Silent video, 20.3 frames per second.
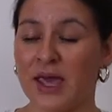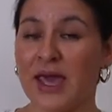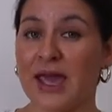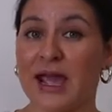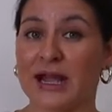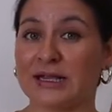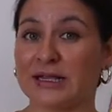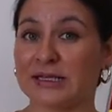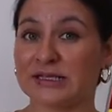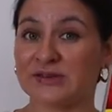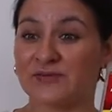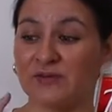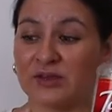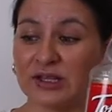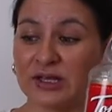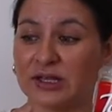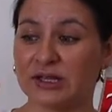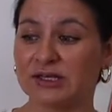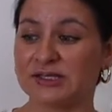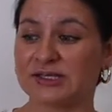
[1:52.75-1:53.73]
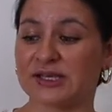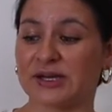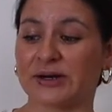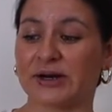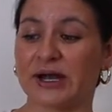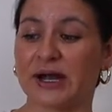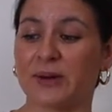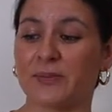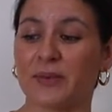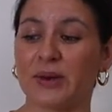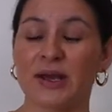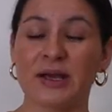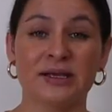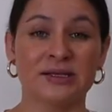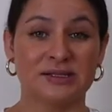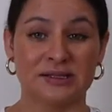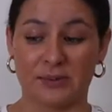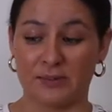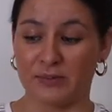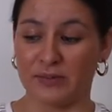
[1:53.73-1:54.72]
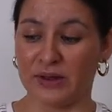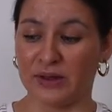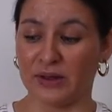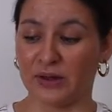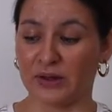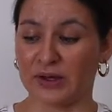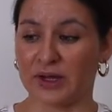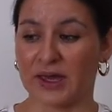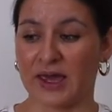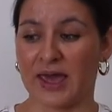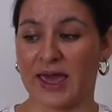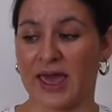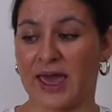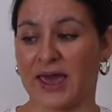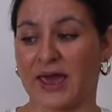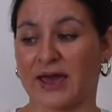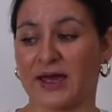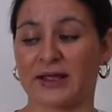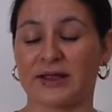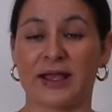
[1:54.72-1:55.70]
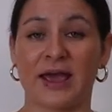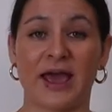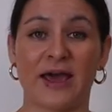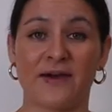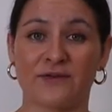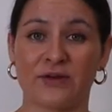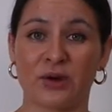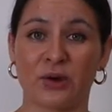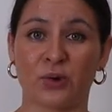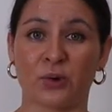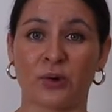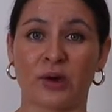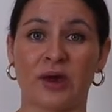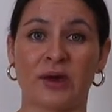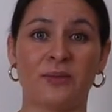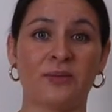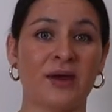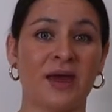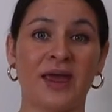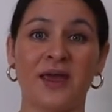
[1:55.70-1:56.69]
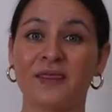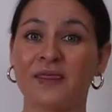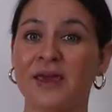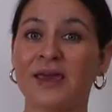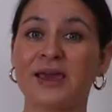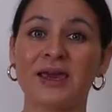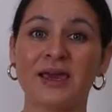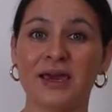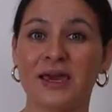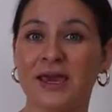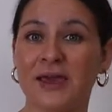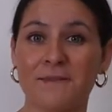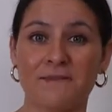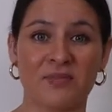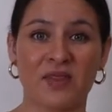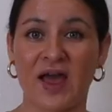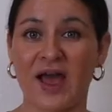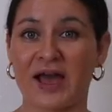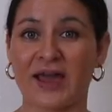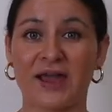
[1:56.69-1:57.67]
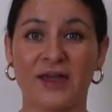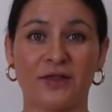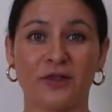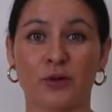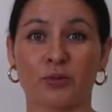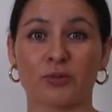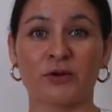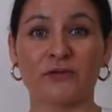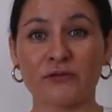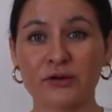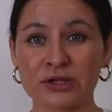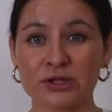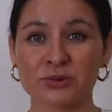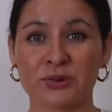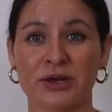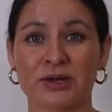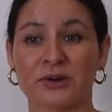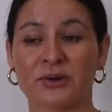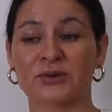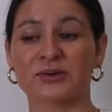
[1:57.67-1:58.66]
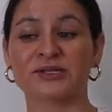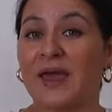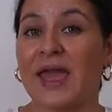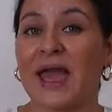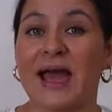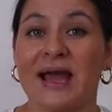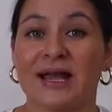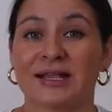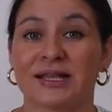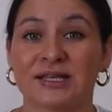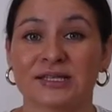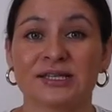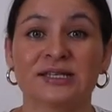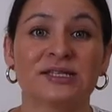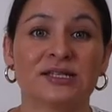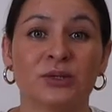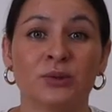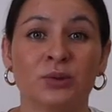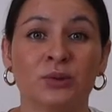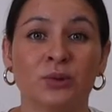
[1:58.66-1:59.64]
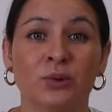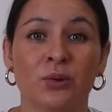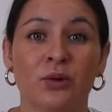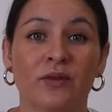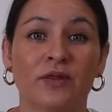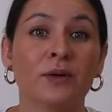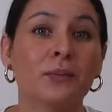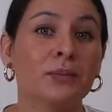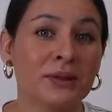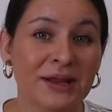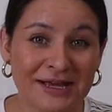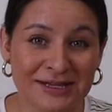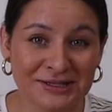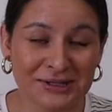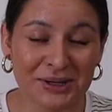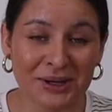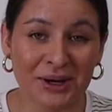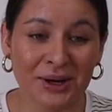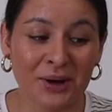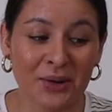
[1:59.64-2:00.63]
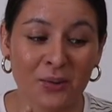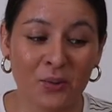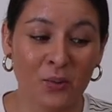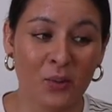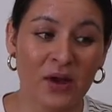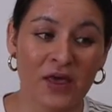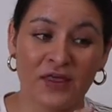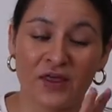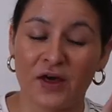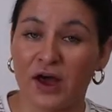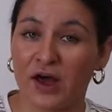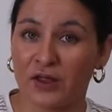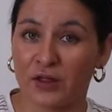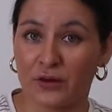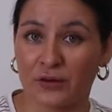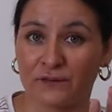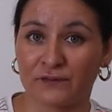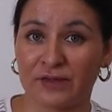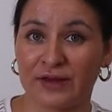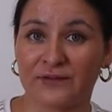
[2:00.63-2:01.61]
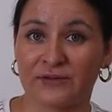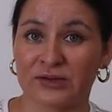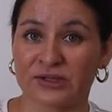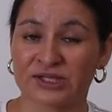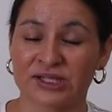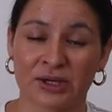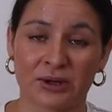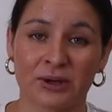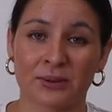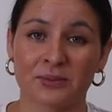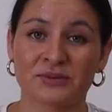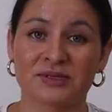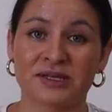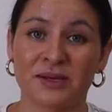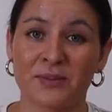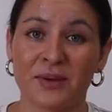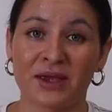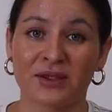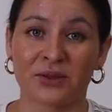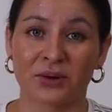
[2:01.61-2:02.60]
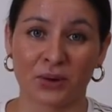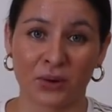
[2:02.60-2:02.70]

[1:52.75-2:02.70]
and it's vanilla syrup, some milk, and heavy cream, and they keep that in their refrigerators. They add it to the blender with other flavored syrups to make their